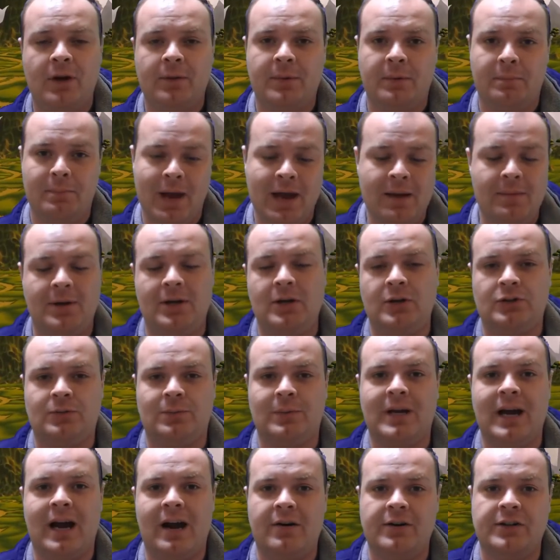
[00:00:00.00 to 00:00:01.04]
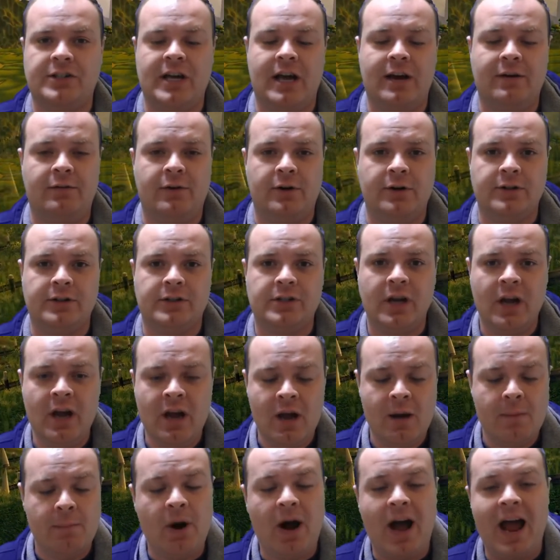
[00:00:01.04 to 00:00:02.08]
them and maybe do some Karazhan runs,
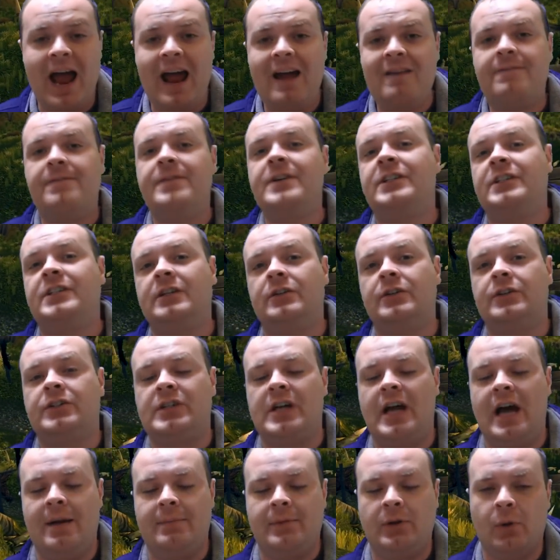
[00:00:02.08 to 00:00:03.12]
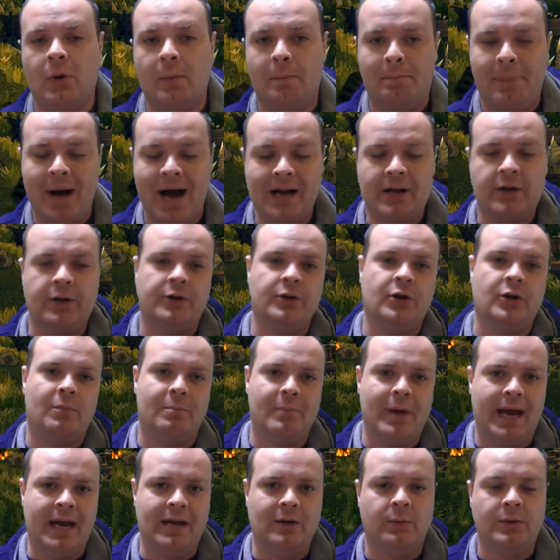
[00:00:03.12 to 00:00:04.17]
but every single time you were back on your
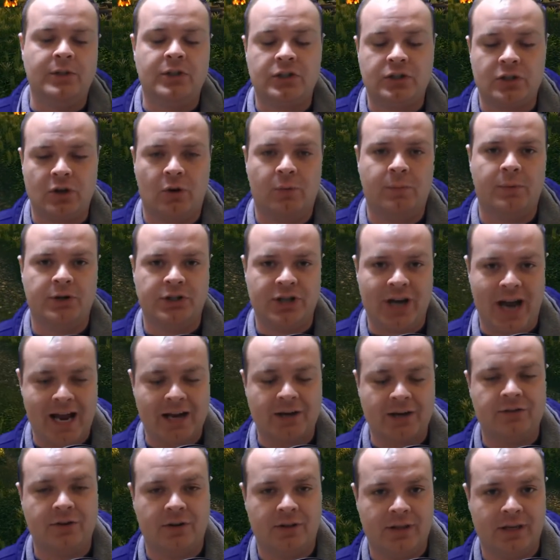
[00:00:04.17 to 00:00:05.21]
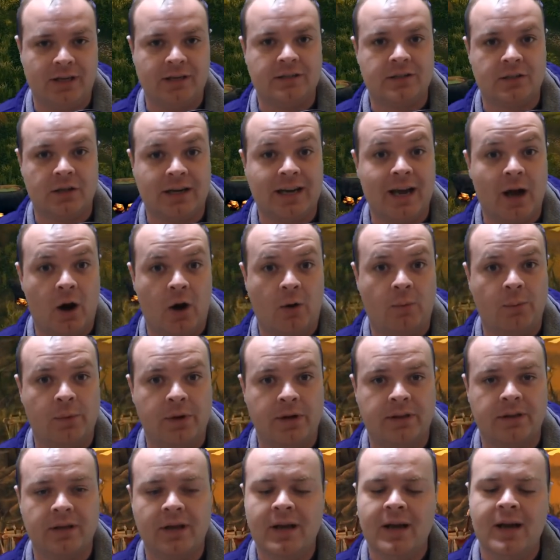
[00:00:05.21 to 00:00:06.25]
main with so much extra things to get on
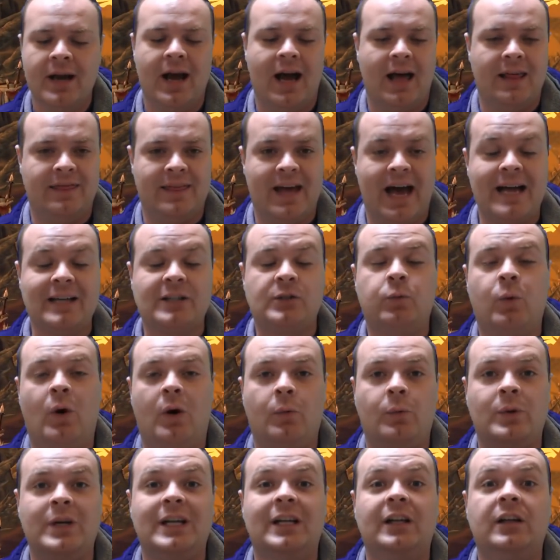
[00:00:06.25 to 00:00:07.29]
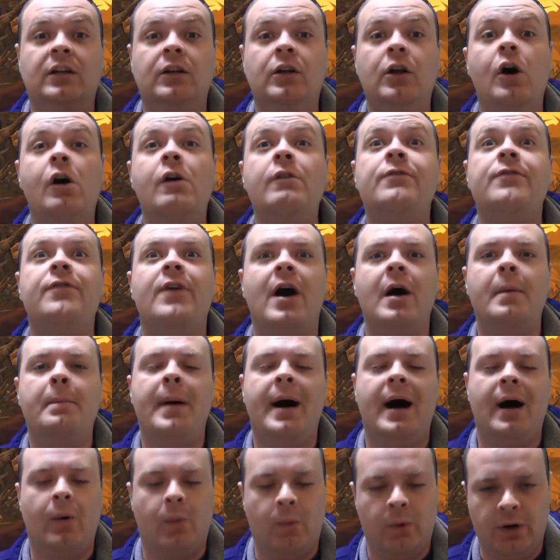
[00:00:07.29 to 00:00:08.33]
with. And that's what we love
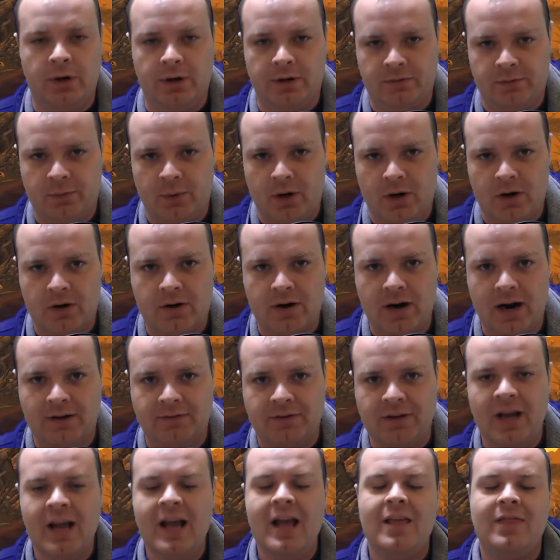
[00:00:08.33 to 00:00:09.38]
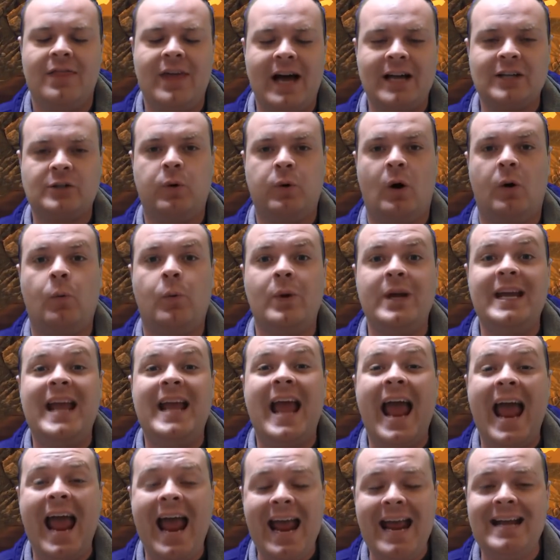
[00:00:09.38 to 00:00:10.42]
about World of Warcraft. That's what we
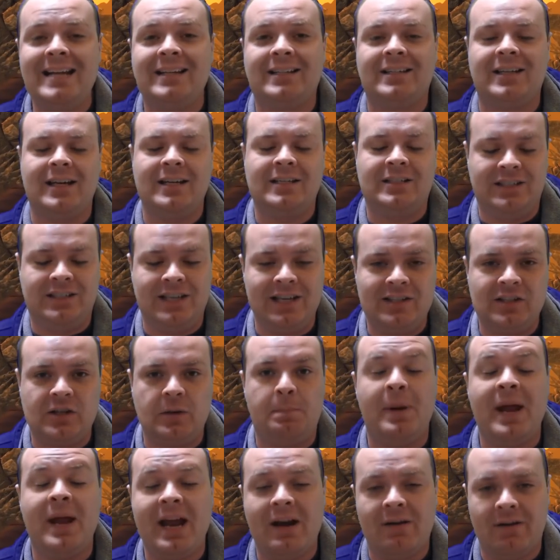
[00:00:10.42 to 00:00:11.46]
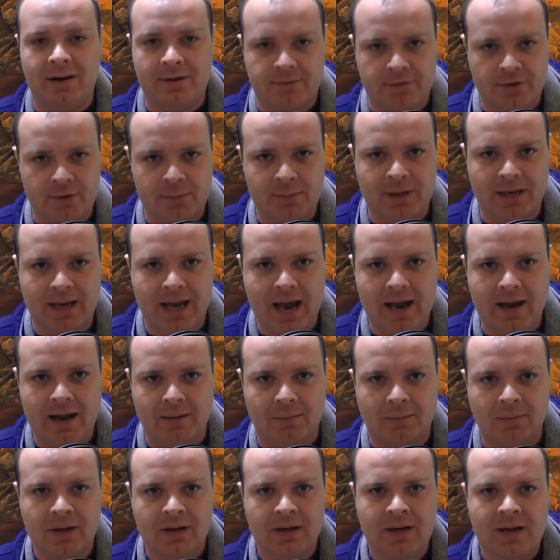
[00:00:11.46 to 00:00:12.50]
hate is disappearing from the
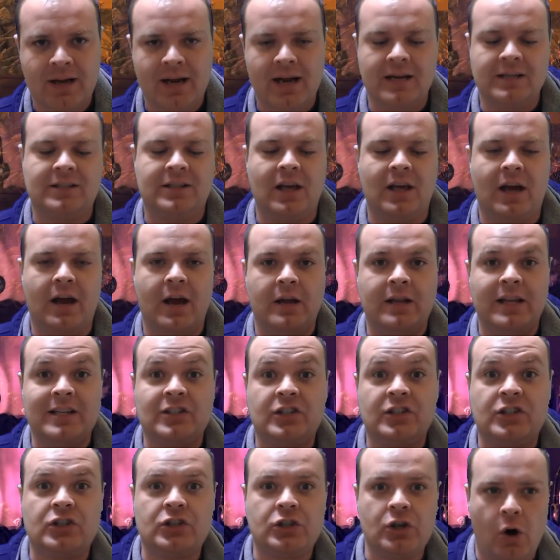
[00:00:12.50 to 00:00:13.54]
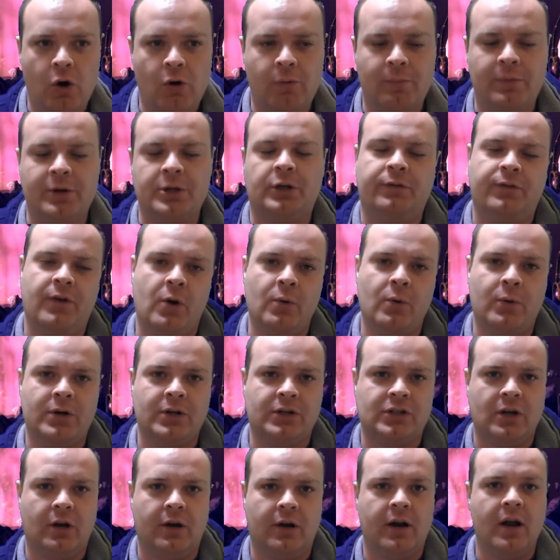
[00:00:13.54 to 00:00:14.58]
game is that there's so much
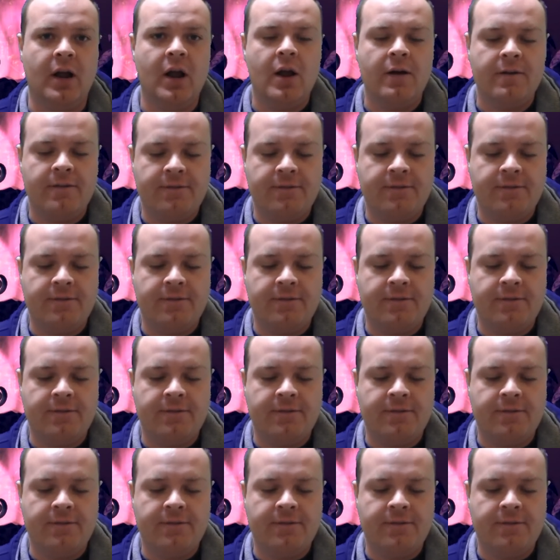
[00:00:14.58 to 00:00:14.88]
focus on